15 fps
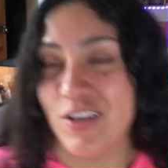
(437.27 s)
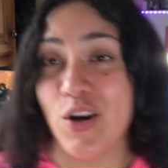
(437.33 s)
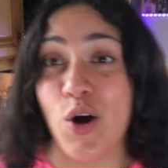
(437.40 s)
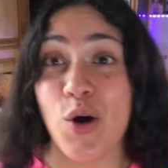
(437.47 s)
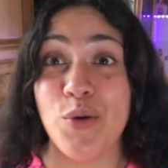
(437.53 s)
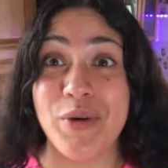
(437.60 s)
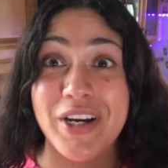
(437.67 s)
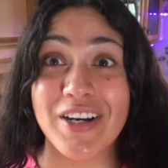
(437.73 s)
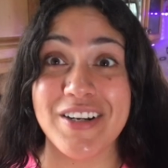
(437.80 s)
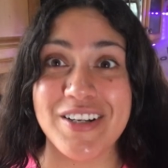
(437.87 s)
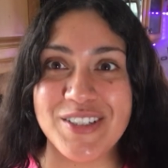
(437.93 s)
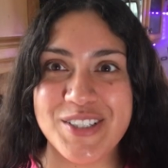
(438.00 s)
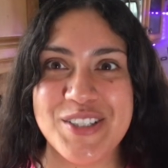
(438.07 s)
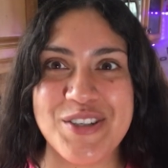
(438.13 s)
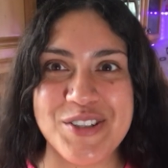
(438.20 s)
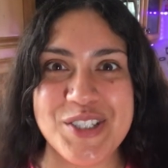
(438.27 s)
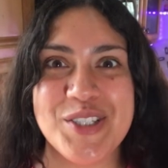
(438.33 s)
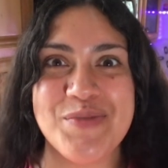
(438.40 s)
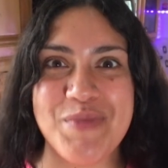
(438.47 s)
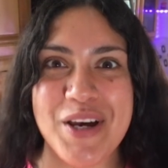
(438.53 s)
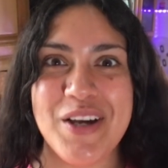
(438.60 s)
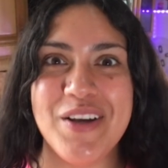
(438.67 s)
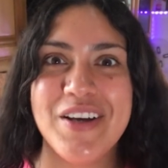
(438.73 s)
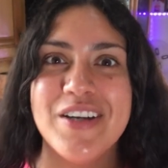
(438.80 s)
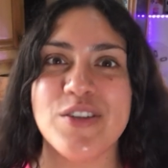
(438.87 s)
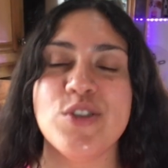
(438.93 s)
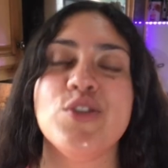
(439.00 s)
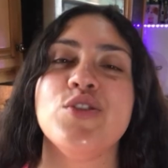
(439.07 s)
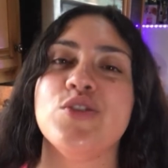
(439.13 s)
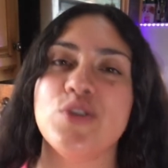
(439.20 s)
Oh my goodness, the smell is
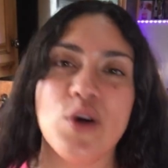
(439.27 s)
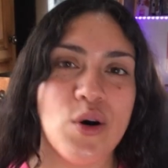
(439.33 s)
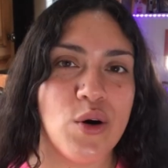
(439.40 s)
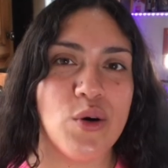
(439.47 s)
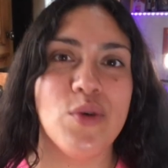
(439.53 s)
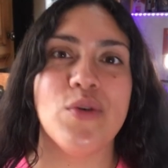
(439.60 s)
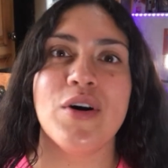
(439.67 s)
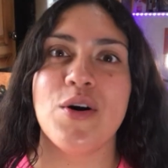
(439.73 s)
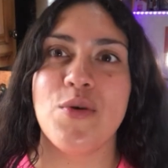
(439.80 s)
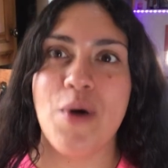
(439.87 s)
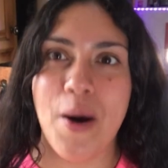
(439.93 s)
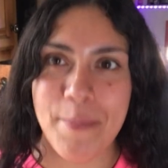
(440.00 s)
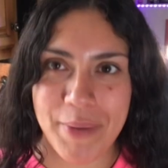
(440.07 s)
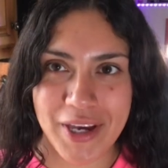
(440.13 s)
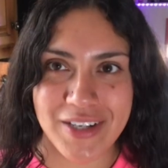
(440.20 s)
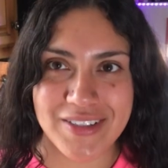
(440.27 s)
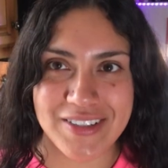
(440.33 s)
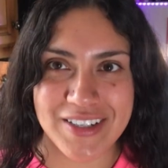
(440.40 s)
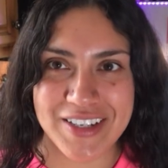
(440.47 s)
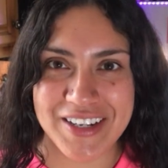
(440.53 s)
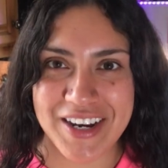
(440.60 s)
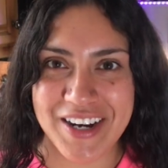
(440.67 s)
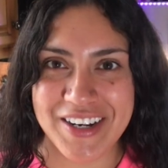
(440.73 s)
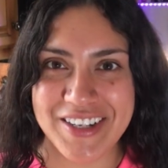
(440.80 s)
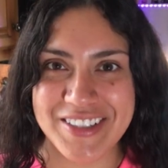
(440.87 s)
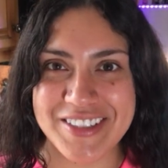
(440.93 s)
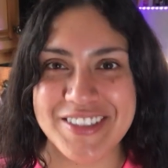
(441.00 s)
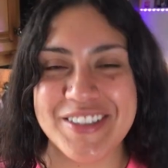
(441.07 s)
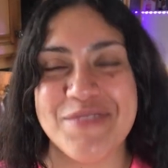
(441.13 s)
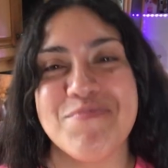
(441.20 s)
so amazing guys.
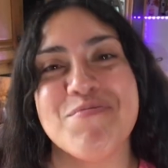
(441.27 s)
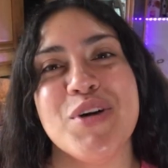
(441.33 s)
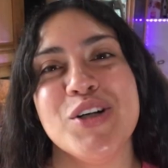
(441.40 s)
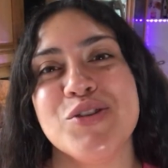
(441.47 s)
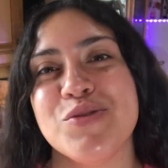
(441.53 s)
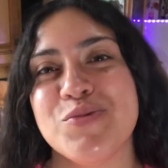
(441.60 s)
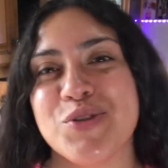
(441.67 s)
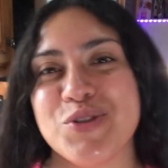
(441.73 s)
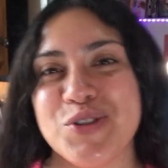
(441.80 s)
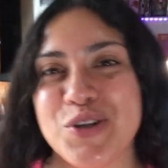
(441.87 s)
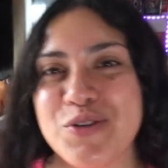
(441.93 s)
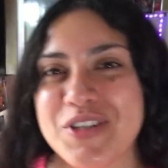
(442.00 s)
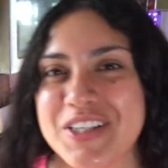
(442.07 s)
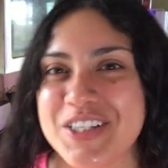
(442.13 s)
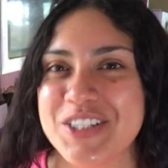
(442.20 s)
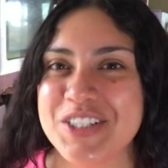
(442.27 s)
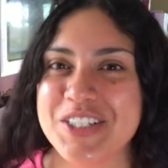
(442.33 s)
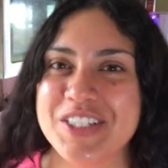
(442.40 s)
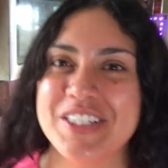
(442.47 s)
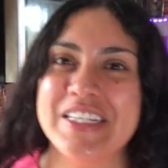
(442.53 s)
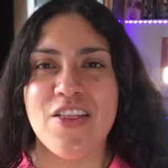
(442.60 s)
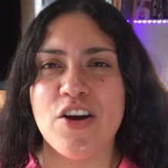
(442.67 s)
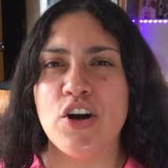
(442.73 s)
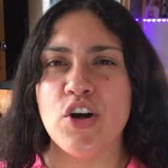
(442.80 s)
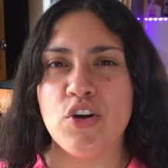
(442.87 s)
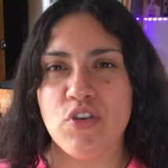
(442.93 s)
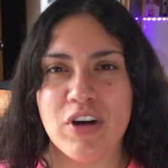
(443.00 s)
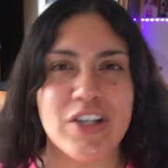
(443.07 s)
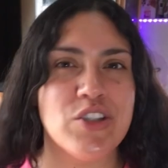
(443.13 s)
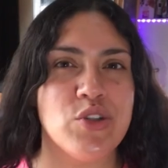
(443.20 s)
Mushrooms are so delicious. They're a
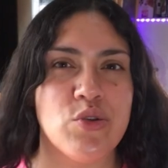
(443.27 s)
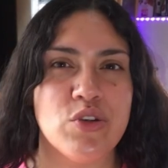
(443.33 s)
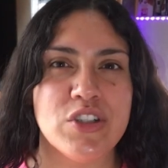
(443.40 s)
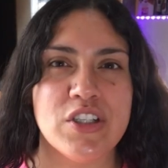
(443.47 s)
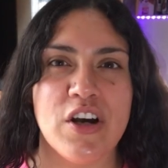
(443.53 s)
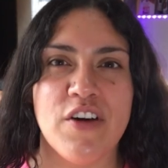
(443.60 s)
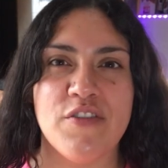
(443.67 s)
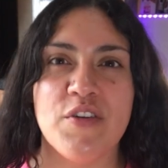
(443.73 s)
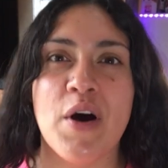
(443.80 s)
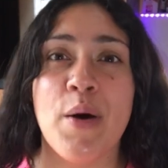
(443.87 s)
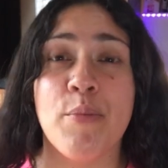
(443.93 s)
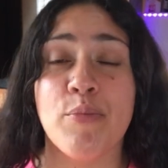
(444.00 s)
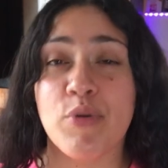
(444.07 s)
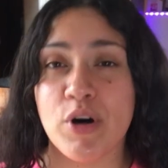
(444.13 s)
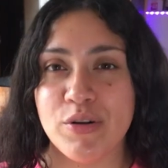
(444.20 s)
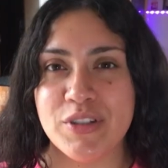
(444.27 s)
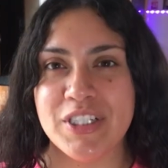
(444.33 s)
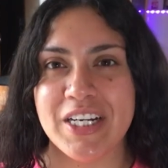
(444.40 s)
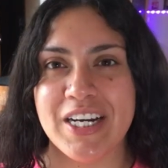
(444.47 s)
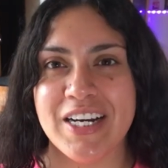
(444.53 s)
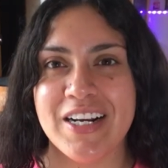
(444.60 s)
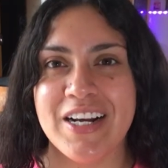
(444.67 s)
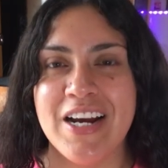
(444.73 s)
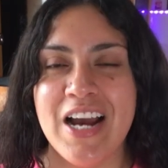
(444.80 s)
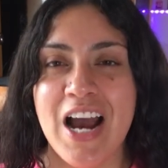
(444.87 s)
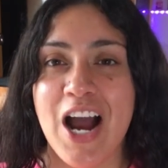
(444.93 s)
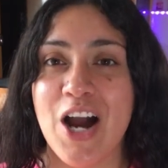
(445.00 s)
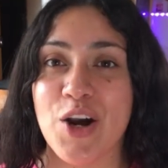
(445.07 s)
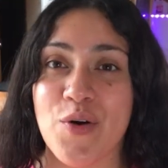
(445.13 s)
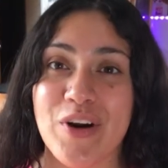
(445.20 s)
great source of protein,
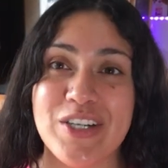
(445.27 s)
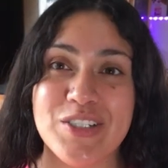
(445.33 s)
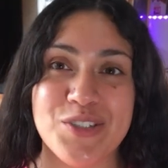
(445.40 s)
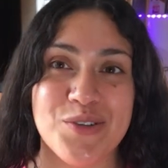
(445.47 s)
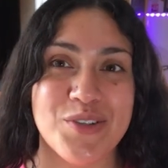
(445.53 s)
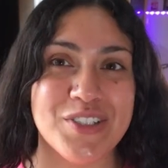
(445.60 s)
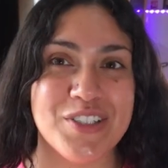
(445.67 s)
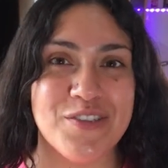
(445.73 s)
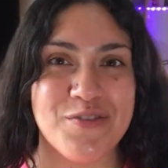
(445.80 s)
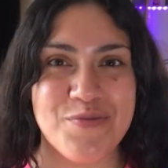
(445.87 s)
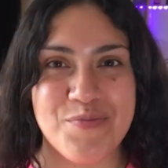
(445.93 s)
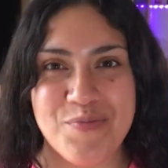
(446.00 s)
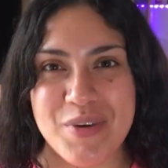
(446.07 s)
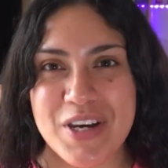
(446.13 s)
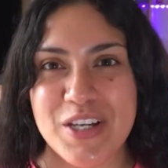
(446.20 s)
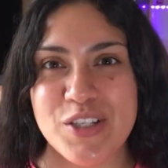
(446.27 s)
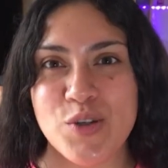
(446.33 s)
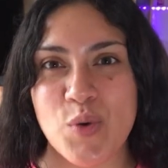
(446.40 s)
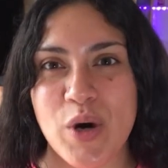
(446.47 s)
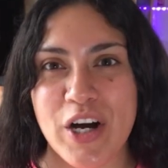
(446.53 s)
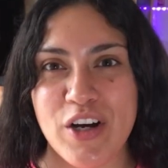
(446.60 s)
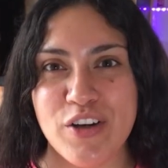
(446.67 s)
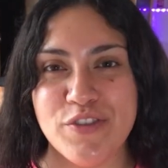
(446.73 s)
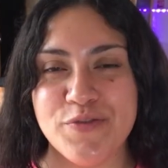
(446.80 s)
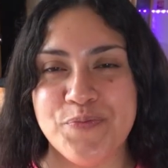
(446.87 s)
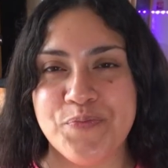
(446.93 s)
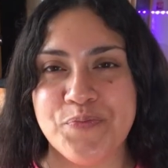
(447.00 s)
a great source of B12.